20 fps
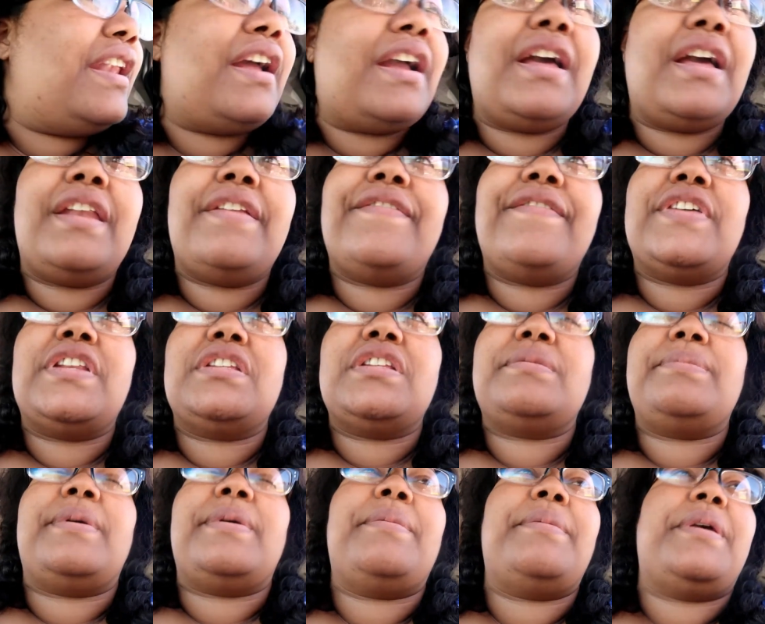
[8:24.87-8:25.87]
I gotta
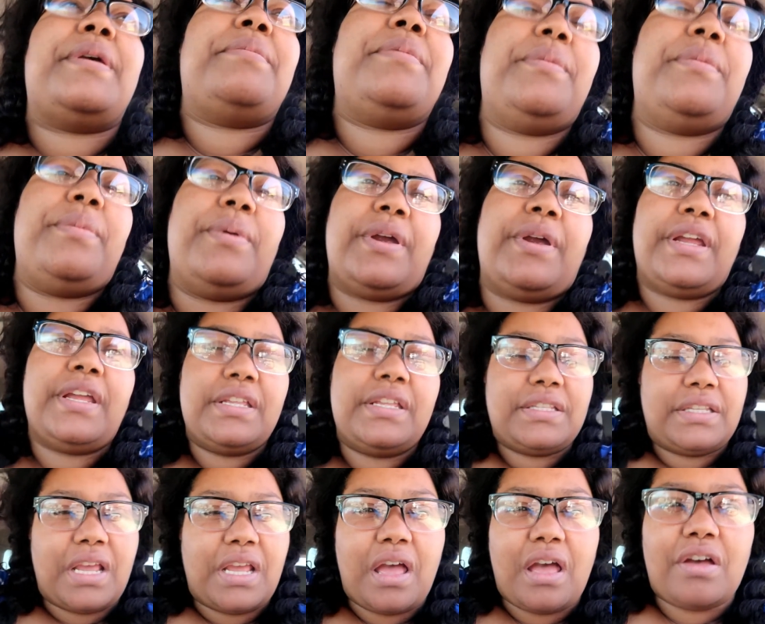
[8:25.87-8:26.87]
finish my baby
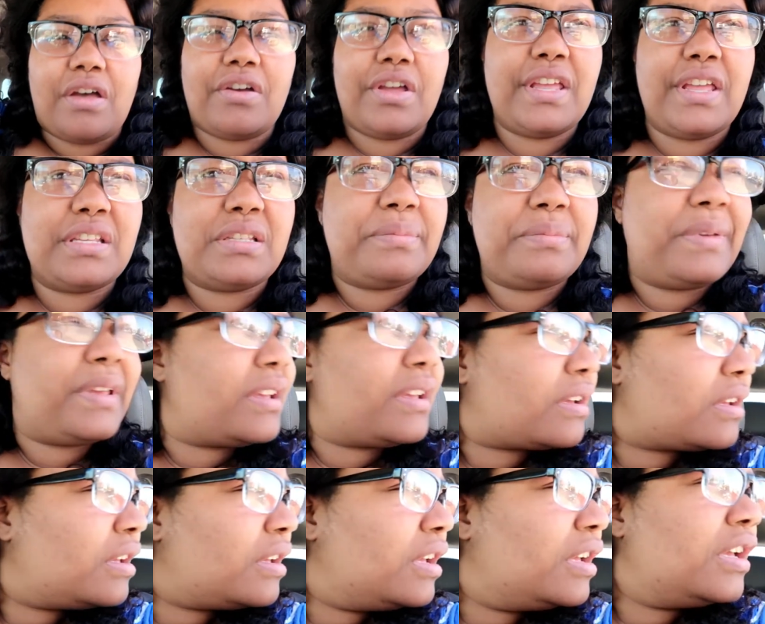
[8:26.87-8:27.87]
braids, y'all. It's
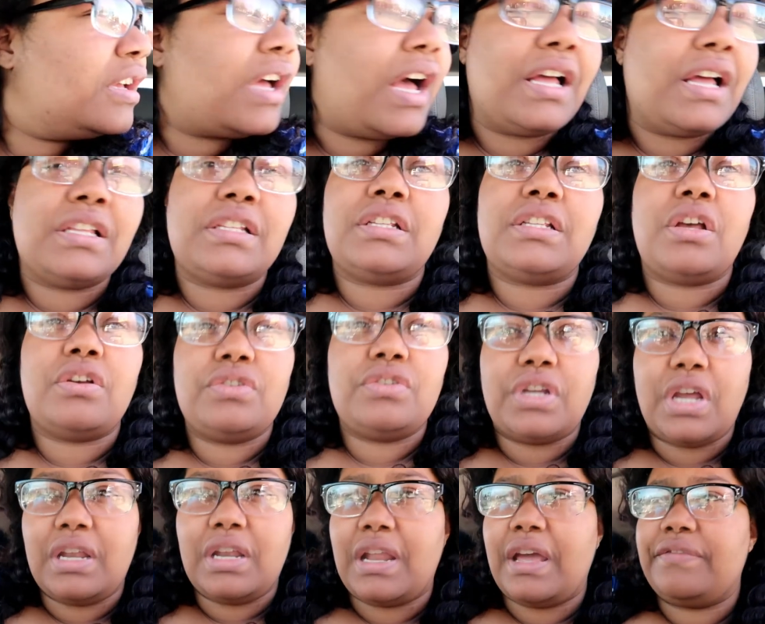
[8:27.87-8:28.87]
been, I told
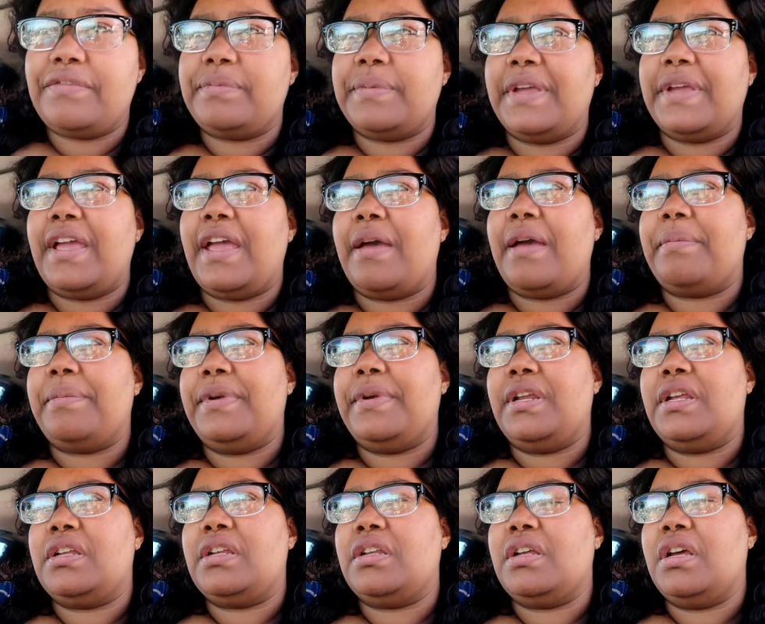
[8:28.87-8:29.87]
y'all life been
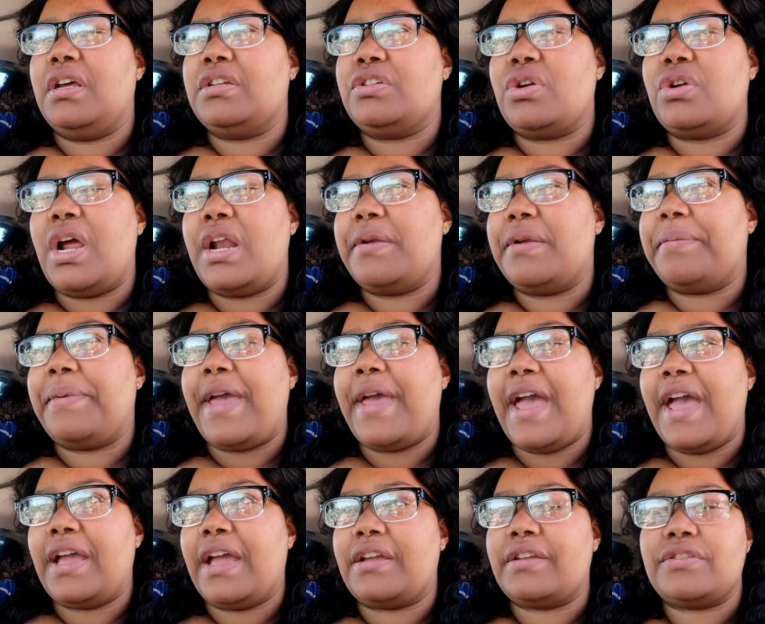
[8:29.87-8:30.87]
happening. Trying to
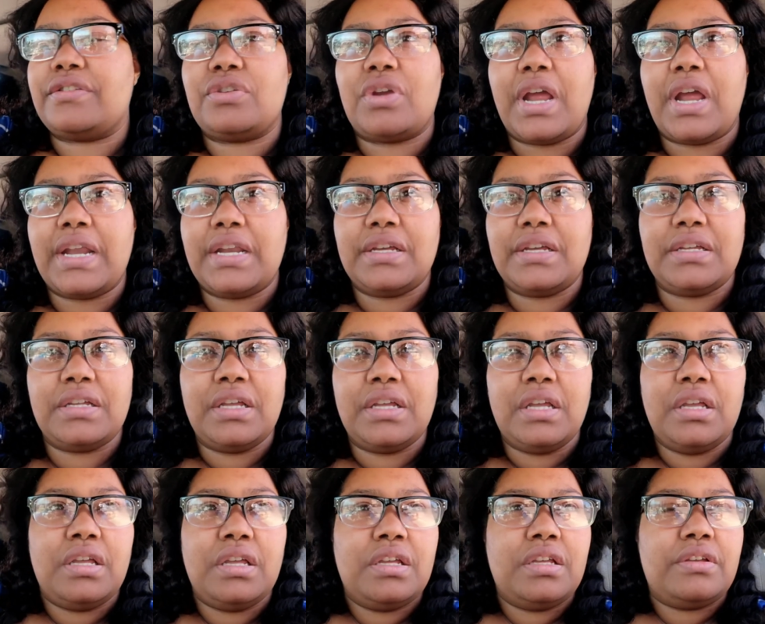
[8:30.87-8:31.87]
pack, trying to
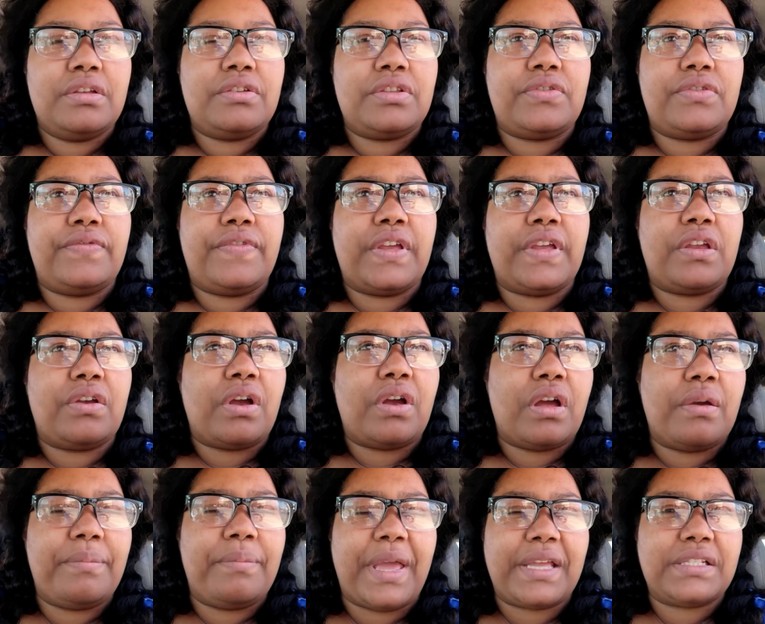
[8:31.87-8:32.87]

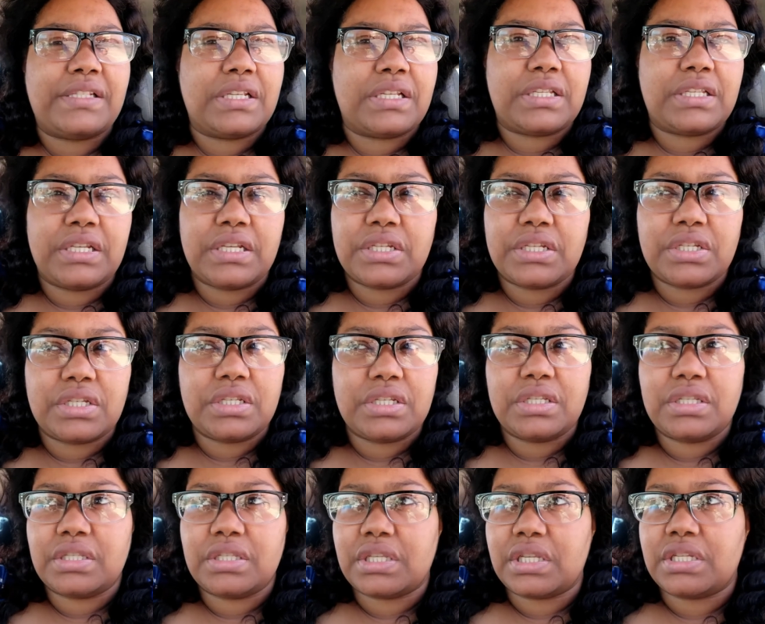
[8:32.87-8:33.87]
figure, make
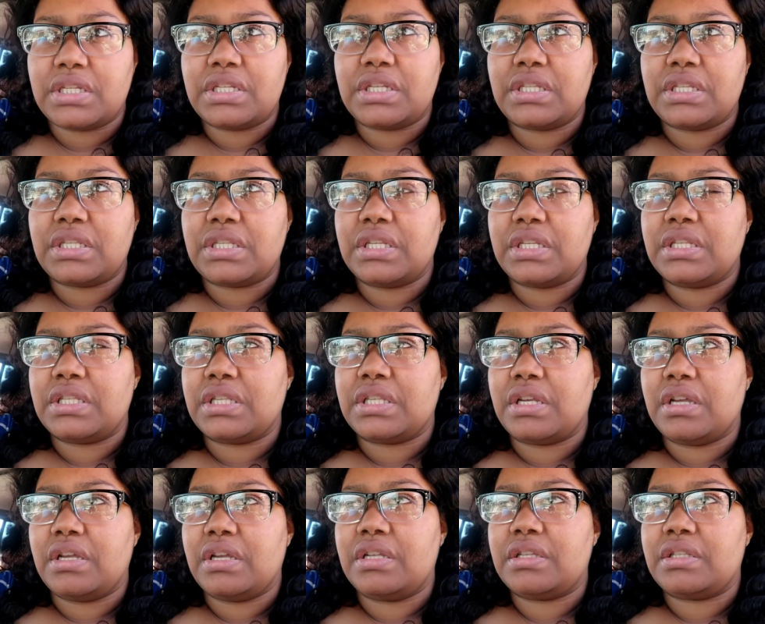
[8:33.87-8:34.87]
decisions. It's just, it's
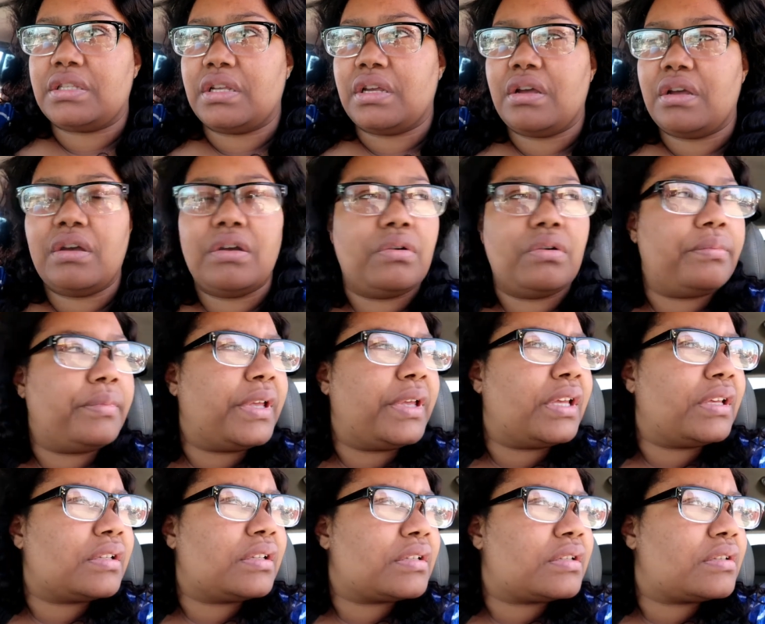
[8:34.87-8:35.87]
a, it's a whole
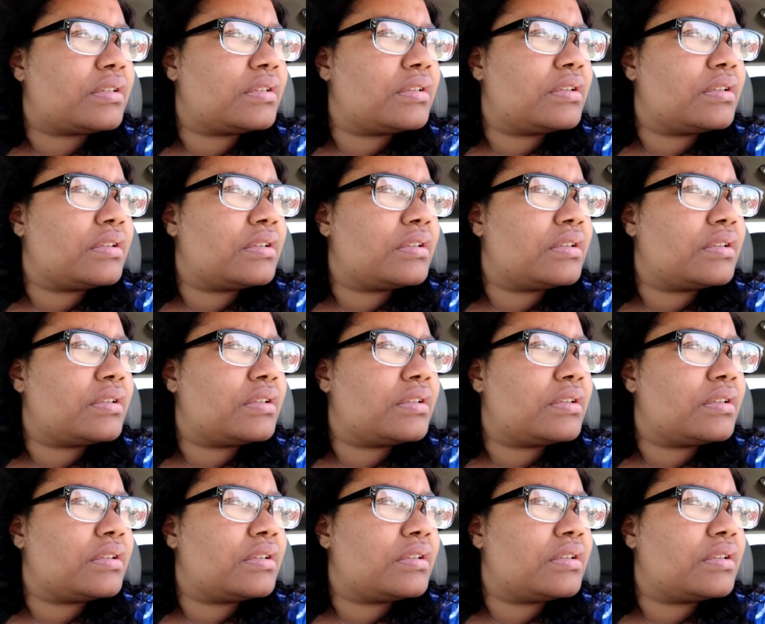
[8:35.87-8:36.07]
mess.